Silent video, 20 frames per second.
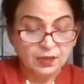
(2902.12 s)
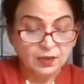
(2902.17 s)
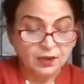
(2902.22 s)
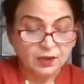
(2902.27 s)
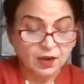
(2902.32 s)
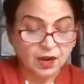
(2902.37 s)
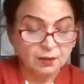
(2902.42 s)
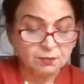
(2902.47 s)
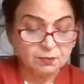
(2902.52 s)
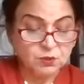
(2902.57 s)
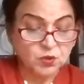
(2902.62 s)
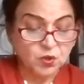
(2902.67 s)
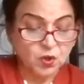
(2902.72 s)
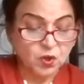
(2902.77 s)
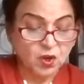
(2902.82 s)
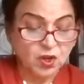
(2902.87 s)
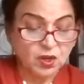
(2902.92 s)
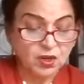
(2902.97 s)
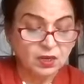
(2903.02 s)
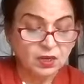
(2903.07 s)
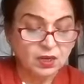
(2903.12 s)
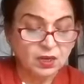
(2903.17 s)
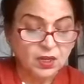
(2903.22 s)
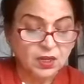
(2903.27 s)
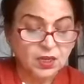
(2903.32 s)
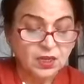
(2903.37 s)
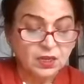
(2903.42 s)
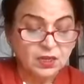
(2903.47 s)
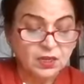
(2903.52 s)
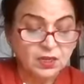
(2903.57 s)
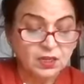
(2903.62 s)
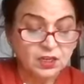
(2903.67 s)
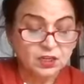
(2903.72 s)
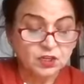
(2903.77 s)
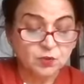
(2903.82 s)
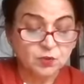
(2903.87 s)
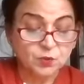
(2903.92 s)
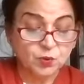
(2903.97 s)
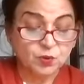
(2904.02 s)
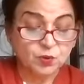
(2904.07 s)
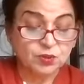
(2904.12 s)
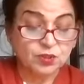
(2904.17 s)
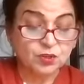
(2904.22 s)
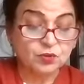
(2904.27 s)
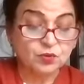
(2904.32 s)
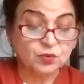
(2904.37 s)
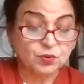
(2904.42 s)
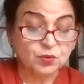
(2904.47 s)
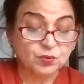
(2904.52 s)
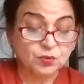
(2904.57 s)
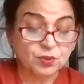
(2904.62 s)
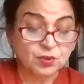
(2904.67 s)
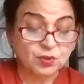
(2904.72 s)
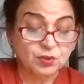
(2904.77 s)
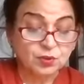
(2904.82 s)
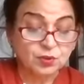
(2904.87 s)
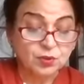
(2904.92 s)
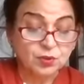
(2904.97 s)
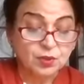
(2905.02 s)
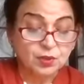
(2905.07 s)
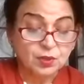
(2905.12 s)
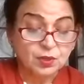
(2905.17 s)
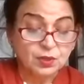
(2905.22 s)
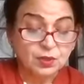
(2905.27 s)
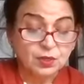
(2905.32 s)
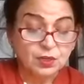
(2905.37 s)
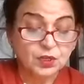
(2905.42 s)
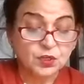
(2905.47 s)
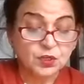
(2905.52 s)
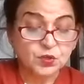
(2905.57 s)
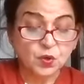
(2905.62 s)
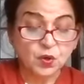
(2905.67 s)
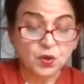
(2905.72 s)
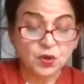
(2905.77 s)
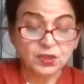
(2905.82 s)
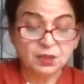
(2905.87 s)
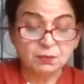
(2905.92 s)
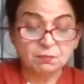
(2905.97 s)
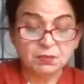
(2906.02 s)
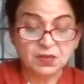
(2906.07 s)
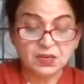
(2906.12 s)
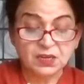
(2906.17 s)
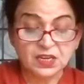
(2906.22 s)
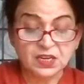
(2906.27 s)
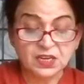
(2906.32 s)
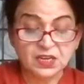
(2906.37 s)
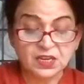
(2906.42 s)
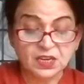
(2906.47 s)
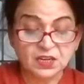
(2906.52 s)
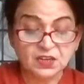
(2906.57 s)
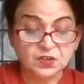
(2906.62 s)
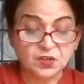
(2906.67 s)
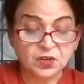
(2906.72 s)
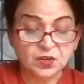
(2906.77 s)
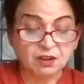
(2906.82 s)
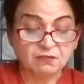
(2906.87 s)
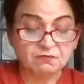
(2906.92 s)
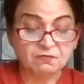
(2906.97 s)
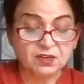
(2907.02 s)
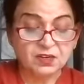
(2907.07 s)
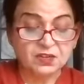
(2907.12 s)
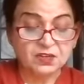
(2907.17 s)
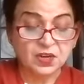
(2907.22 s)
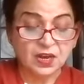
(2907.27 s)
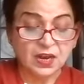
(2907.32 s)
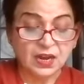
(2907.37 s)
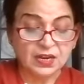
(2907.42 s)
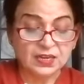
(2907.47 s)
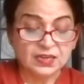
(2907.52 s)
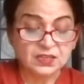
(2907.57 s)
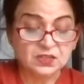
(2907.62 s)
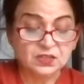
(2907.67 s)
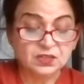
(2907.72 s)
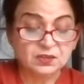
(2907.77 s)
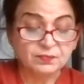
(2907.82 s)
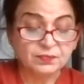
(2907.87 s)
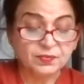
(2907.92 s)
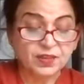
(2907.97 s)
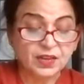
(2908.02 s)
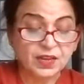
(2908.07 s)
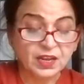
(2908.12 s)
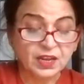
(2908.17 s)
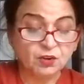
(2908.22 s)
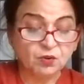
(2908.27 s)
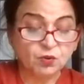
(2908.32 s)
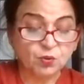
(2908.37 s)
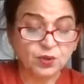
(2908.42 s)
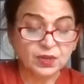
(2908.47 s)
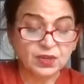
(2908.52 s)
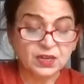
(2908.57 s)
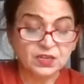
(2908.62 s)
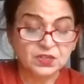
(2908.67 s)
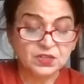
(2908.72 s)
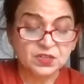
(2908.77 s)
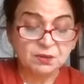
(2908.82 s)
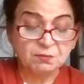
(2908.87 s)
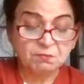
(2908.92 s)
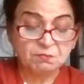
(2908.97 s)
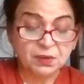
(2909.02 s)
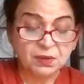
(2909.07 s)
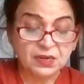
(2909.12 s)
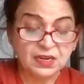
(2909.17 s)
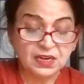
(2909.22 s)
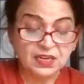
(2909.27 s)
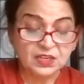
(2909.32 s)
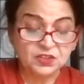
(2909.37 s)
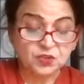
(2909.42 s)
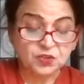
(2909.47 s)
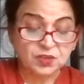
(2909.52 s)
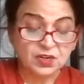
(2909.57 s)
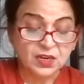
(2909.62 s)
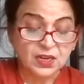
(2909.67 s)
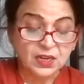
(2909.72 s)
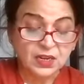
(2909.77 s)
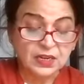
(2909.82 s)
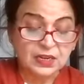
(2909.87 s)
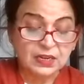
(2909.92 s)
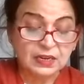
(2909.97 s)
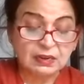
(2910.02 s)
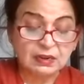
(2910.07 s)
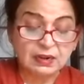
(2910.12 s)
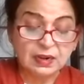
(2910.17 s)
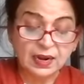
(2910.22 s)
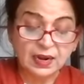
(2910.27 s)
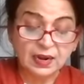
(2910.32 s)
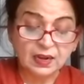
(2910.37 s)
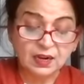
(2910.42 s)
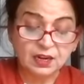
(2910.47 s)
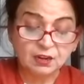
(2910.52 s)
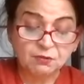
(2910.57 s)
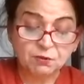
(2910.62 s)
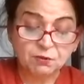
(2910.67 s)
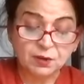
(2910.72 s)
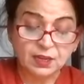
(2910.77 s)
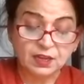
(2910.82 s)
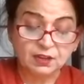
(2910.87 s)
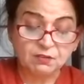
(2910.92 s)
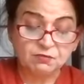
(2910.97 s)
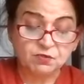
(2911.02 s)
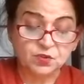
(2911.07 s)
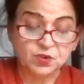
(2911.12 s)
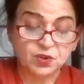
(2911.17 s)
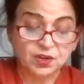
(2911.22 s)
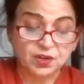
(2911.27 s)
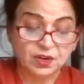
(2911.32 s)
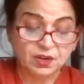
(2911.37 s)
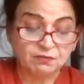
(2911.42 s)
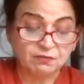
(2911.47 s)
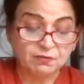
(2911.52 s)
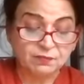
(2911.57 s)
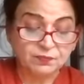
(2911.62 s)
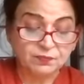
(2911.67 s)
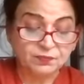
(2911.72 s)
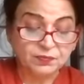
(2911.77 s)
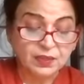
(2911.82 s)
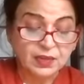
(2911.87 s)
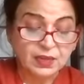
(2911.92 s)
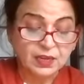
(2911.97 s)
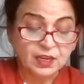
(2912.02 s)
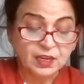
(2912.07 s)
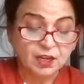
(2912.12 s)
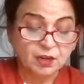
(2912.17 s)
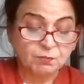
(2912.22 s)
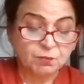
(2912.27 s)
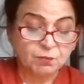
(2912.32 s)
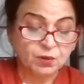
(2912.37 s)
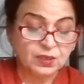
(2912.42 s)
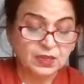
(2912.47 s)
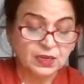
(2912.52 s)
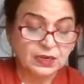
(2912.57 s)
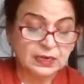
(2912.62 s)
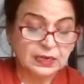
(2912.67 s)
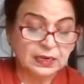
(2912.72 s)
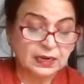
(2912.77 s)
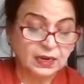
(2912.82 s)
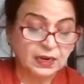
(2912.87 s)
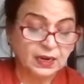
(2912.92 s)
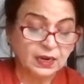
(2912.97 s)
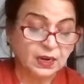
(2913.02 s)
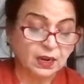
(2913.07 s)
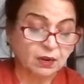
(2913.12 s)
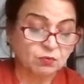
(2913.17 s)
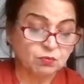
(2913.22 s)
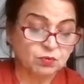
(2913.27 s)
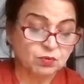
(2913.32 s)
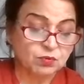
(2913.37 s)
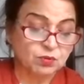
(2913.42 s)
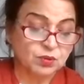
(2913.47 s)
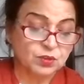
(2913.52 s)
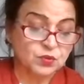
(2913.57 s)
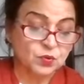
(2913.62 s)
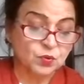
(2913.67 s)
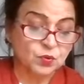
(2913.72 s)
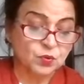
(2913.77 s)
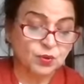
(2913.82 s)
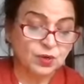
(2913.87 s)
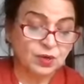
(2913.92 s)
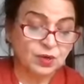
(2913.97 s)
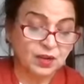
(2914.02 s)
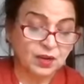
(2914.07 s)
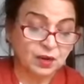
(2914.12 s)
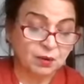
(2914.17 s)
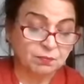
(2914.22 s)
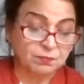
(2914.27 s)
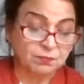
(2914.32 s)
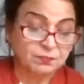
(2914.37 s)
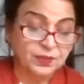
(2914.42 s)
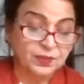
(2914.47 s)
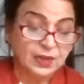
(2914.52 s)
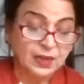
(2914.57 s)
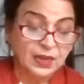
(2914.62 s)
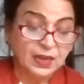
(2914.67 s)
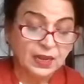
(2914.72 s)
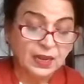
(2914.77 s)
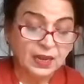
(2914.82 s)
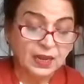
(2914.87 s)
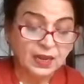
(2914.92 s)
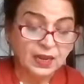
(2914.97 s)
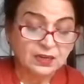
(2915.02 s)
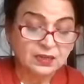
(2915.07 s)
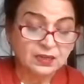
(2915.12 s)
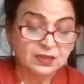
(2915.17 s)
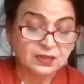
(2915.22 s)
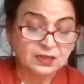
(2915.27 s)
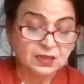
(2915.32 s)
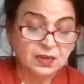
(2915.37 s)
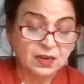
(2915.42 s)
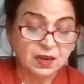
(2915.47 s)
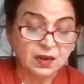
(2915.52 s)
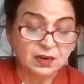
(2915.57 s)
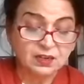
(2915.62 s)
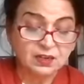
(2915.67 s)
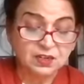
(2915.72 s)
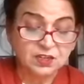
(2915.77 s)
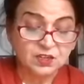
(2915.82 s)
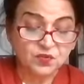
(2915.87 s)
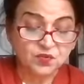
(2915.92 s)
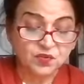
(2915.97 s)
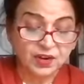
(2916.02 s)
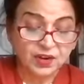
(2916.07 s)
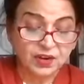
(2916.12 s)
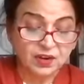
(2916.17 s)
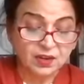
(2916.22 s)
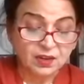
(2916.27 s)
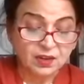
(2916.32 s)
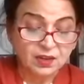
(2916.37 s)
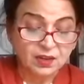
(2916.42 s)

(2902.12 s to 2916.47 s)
Ram saw, he spoke the truth. He saw the monkey king's love in his eyes, and knowing his simple nature, he gladly forgave Sugriv. He put the delay down to his own karam and hugged his friend.